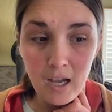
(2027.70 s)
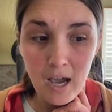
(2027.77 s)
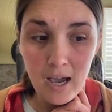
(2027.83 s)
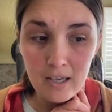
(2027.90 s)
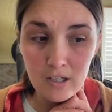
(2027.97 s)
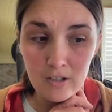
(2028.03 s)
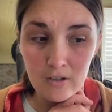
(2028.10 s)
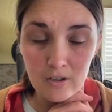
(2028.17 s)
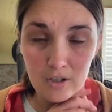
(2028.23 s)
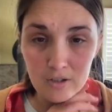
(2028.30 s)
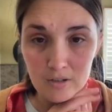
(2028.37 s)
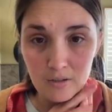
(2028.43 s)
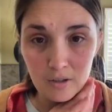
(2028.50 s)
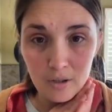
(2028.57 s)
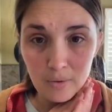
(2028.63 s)
I
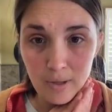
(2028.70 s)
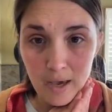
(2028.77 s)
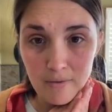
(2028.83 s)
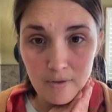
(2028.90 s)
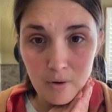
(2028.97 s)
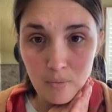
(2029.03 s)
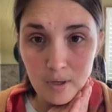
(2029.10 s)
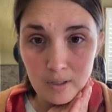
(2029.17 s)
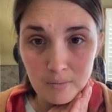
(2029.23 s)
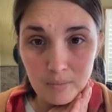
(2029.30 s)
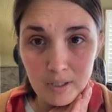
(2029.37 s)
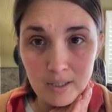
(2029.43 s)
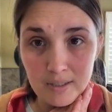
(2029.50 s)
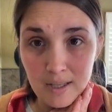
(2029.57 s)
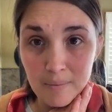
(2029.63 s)
couldn't go live at 1
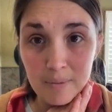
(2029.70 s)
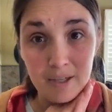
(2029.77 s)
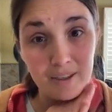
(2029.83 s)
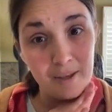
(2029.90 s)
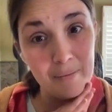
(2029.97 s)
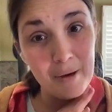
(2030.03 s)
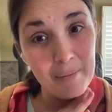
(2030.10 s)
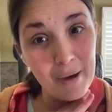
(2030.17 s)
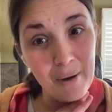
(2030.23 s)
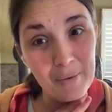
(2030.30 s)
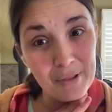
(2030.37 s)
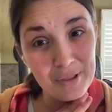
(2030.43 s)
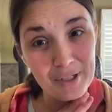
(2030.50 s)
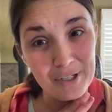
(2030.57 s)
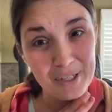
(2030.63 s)
because I picked them up at
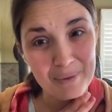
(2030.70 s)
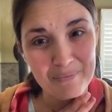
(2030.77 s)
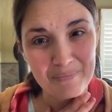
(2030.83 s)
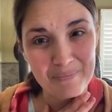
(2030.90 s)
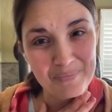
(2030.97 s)
1:30.